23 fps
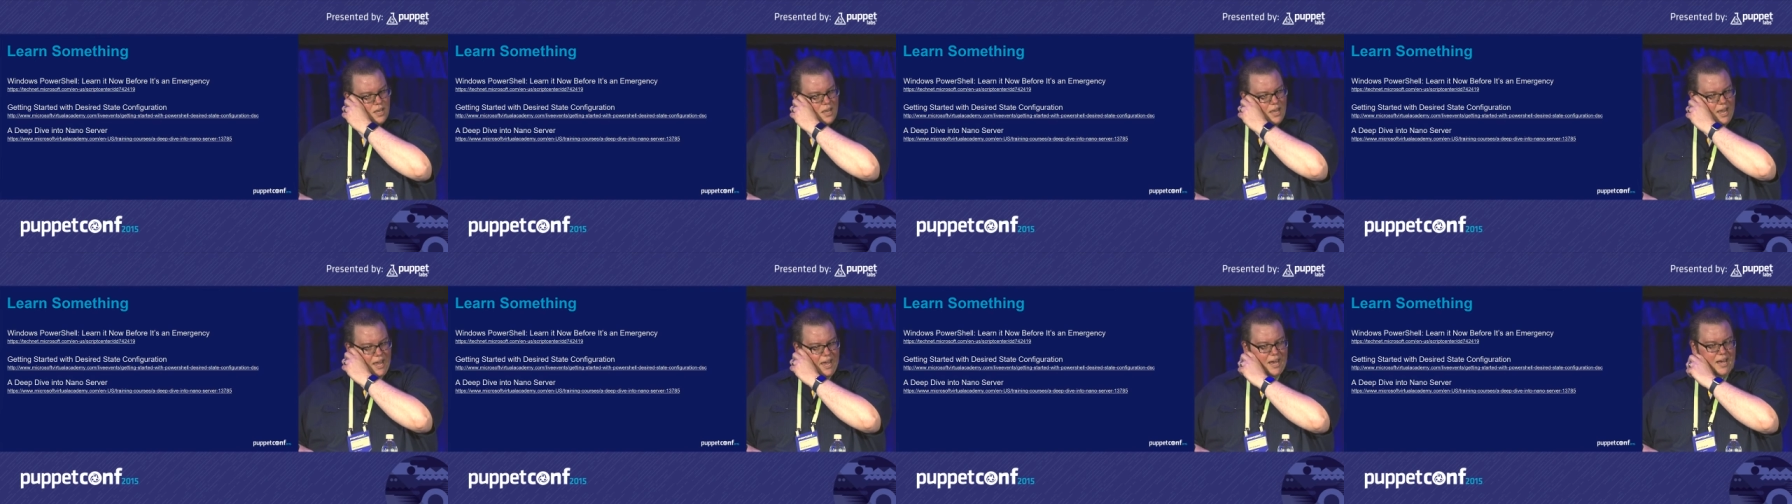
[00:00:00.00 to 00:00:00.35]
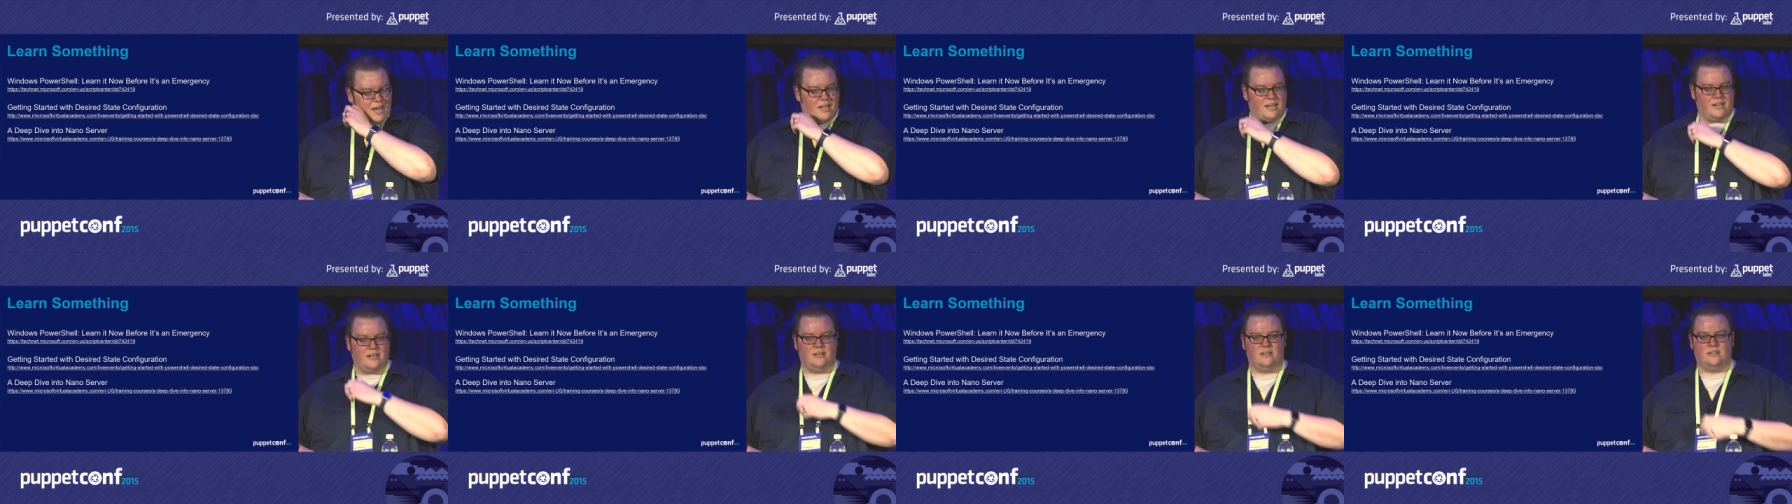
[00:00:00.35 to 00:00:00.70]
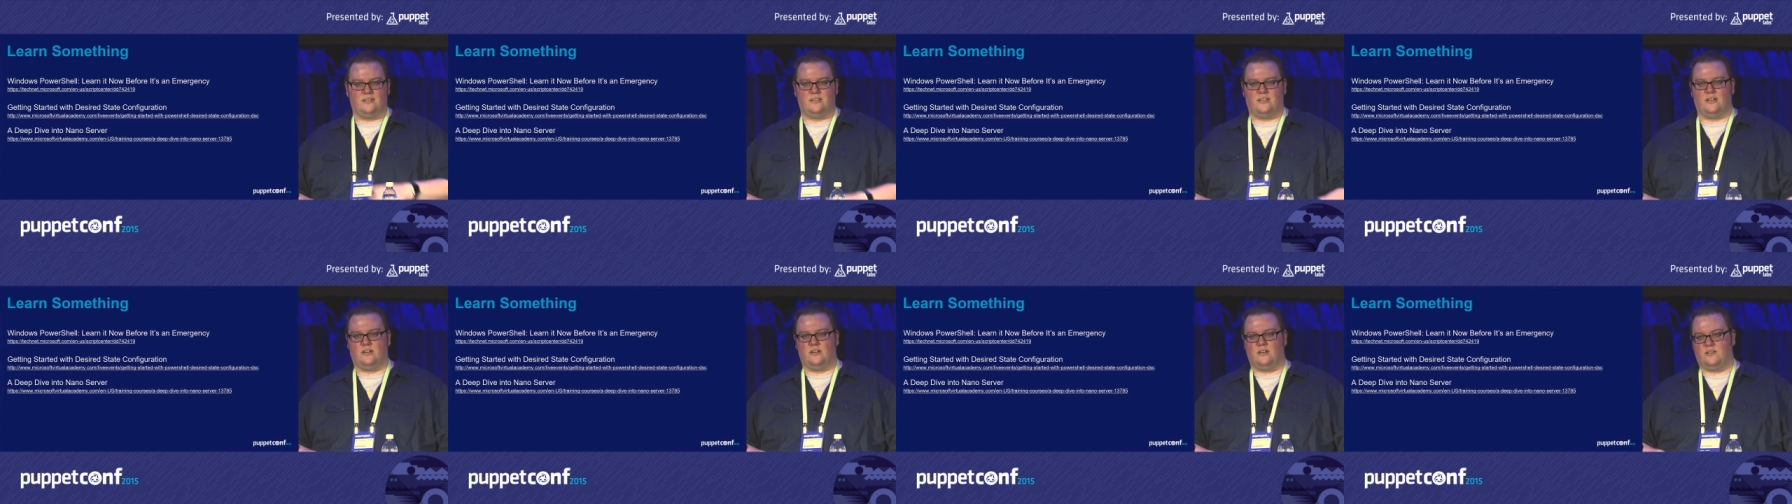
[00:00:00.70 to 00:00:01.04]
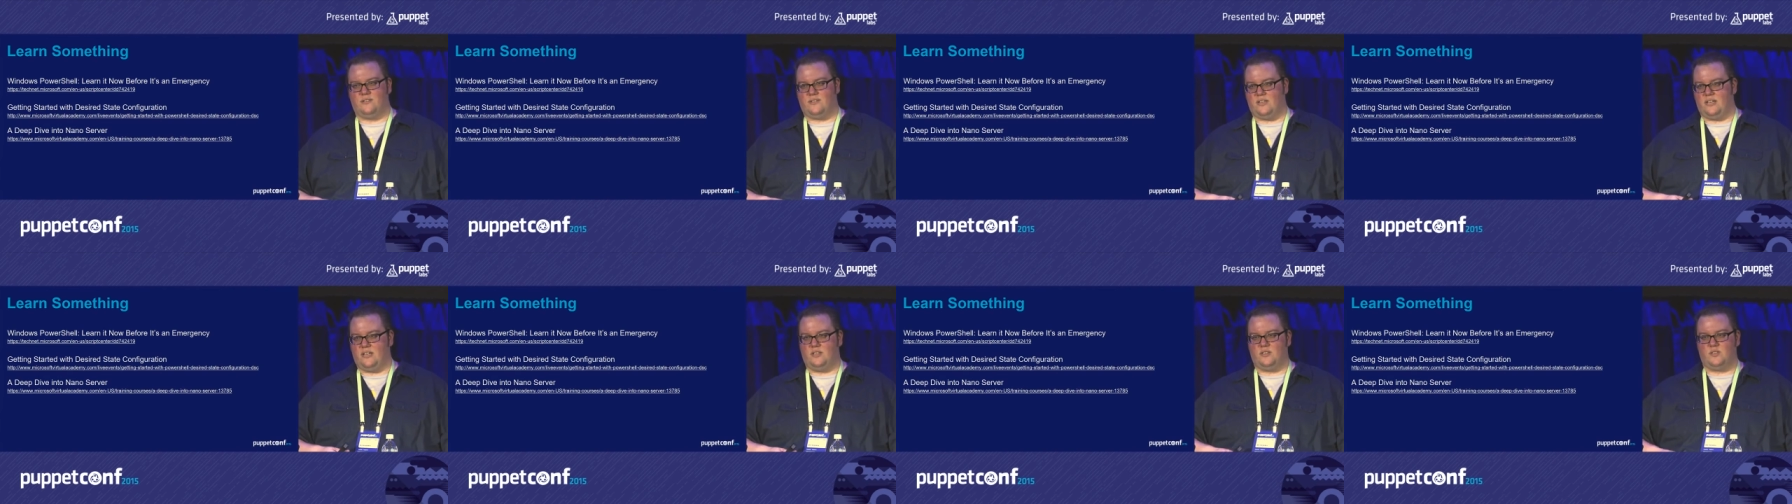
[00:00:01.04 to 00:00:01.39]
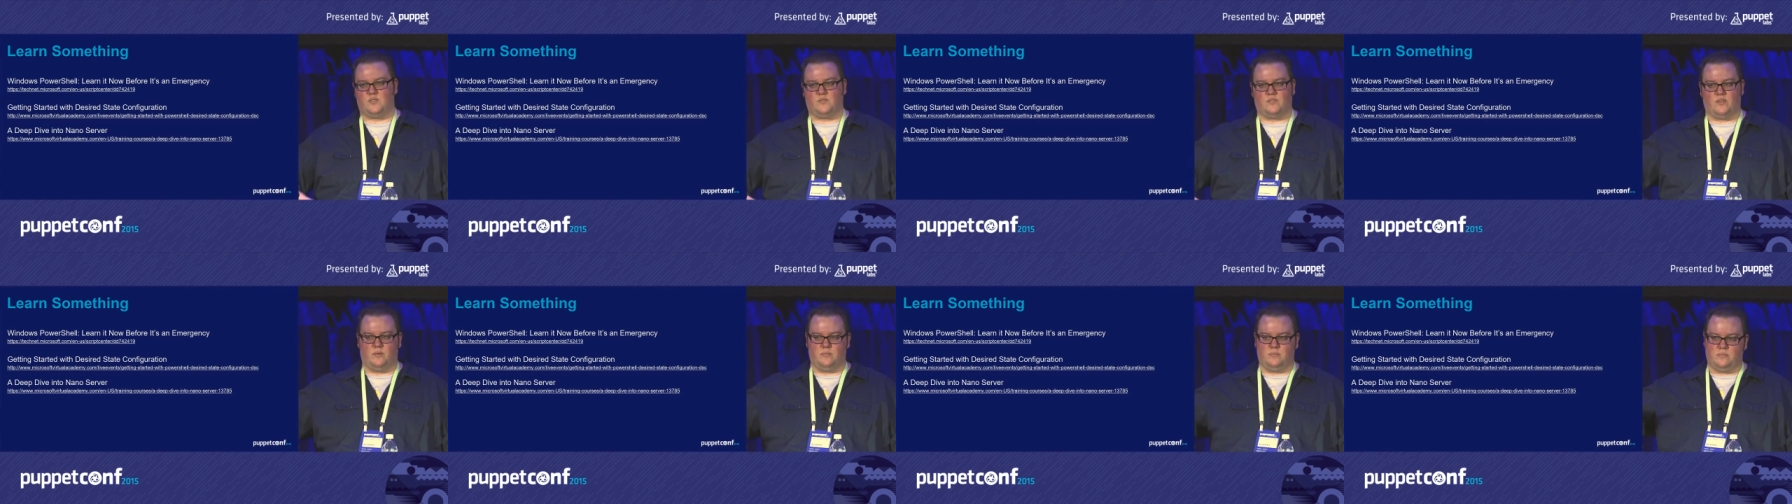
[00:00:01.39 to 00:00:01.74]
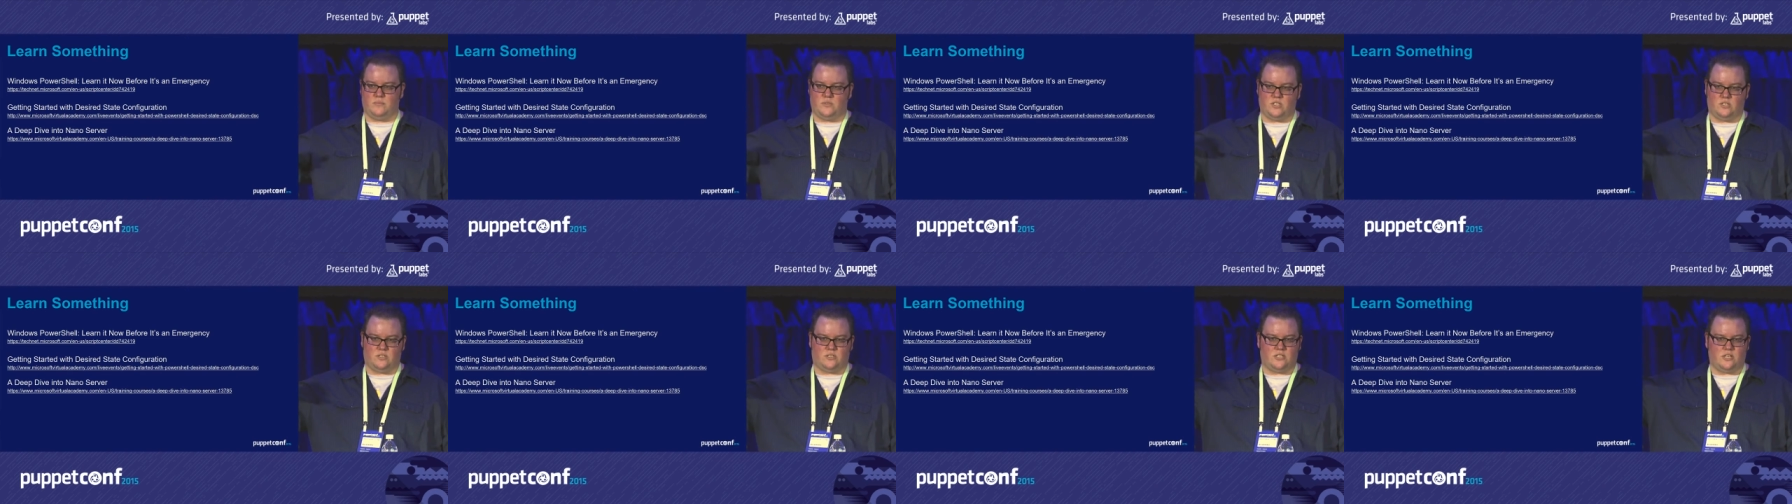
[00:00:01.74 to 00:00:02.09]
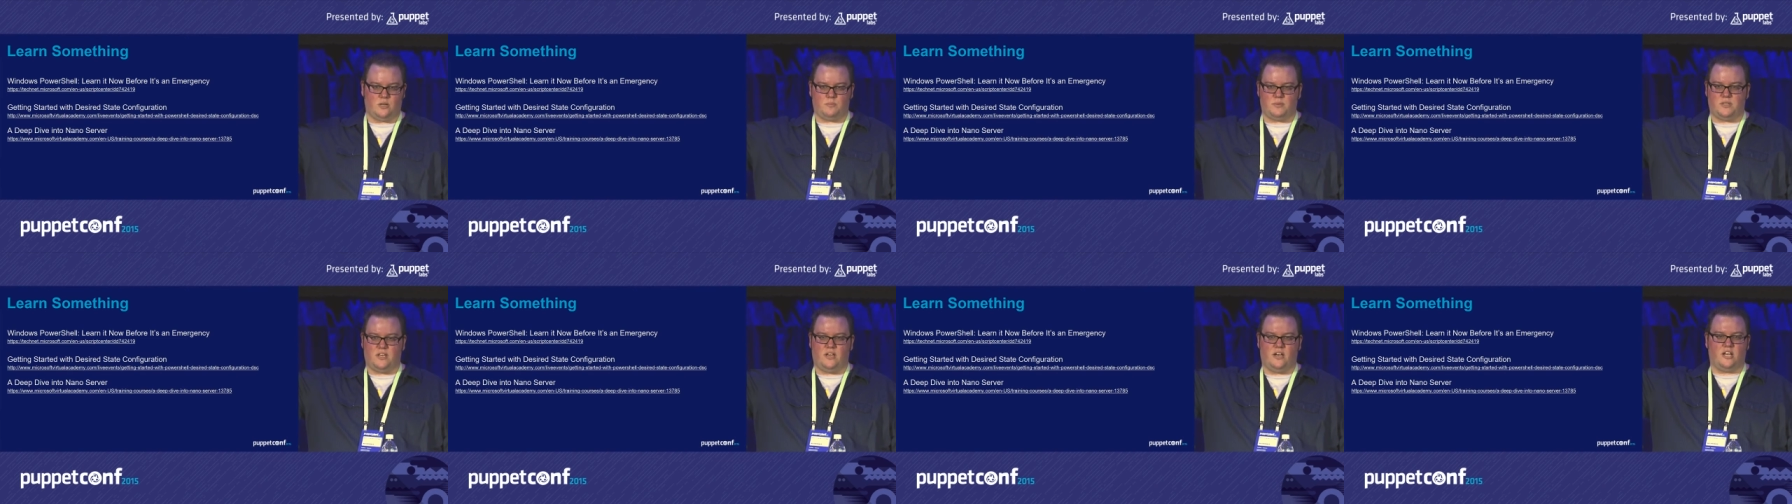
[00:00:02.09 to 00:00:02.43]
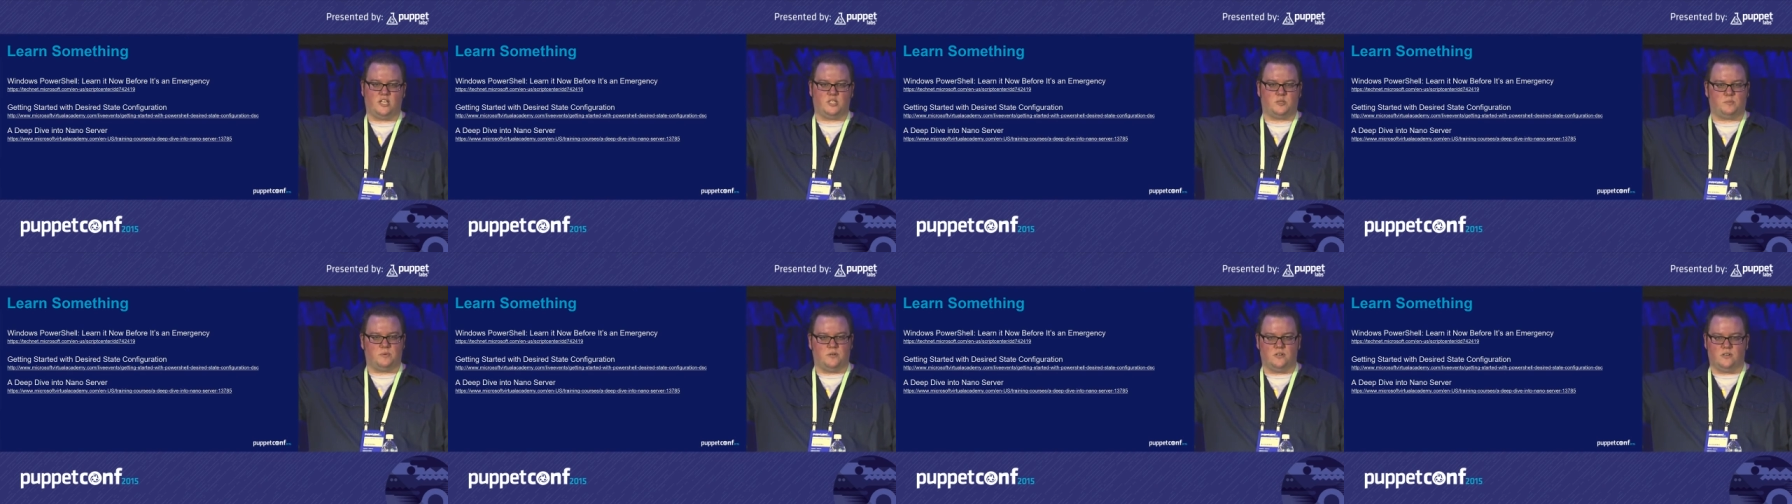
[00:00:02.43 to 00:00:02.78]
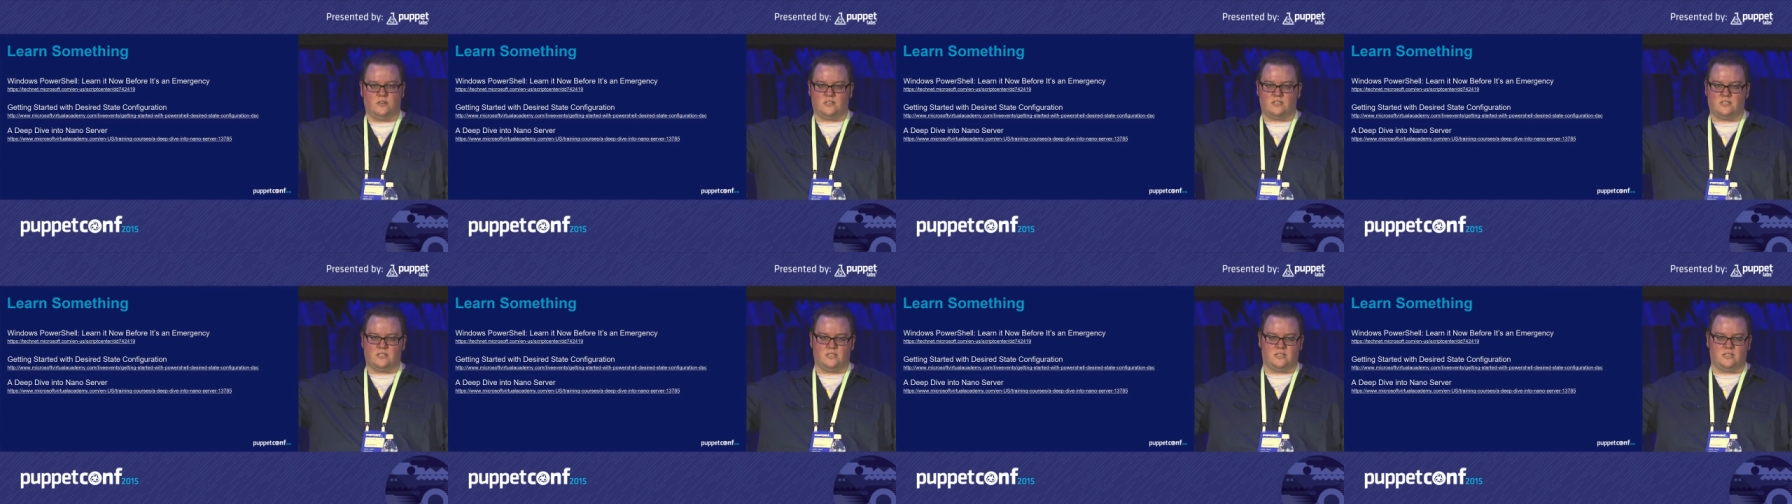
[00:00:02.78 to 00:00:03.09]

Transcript: And there are things from just tip of the iceberg